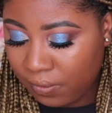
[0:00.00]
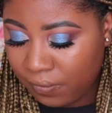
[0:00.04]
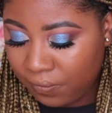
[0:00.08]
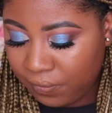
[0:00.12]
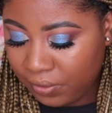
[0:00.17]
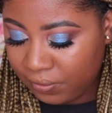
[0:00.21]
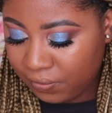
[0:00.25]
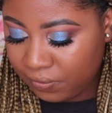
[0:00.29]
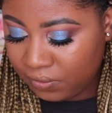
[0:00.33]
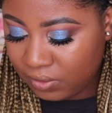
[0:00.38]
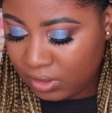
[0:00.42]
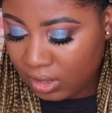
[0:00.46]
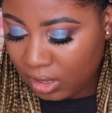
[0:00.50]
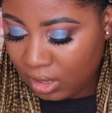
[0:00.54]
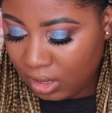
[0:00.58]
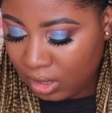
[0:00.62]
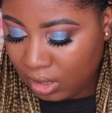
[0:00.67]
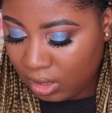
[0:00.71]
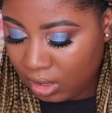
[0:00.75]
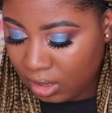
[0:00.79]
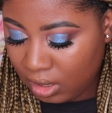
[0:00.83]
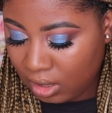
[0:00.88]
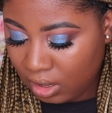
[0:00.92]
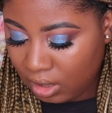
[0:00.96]

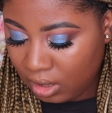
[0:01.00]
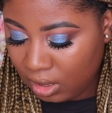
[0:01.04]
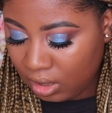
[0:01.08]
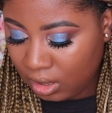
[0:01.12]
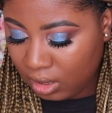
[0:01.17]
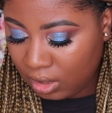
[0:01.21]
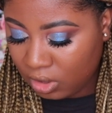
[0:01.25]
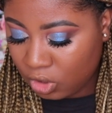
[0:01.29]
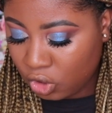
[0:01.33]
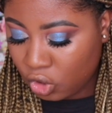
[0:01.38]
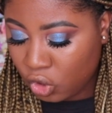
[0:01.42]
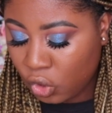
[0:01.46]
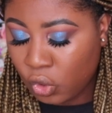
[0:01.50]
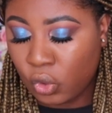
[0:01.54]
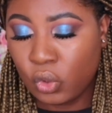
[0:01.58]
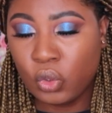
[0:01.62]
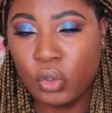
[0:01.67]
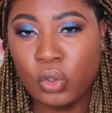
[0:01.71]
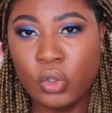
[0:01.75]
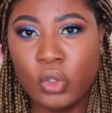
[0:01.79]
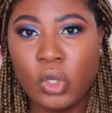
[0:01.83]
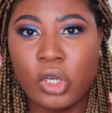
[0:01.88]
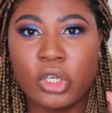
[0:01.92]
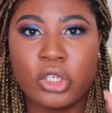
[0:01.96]

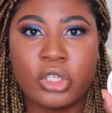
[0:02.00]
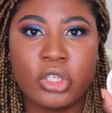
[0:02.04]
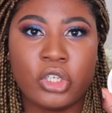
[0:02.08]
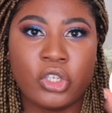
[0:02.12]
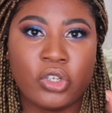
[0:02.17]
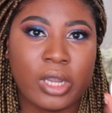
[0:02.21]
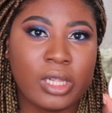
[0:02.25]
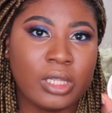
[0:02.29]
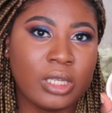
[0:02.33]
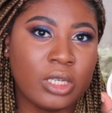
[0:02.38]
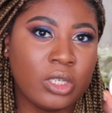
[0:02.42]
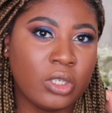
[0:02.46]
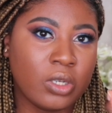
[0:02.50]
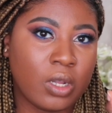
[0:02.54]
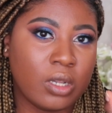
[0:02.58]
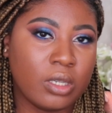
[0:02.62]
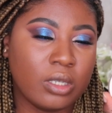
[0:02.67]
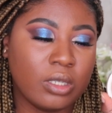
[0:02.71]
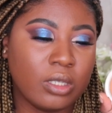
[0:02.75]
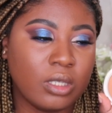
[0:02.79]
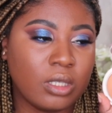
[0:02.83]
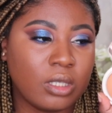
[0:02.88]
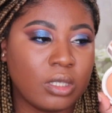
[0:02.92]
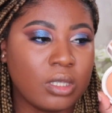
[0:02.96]

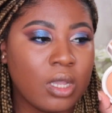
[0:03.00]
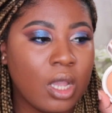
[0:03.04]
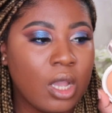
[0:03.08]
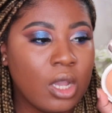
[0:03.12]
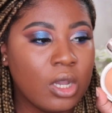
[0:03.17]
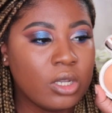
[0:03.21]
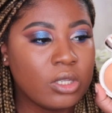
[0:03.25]
$52.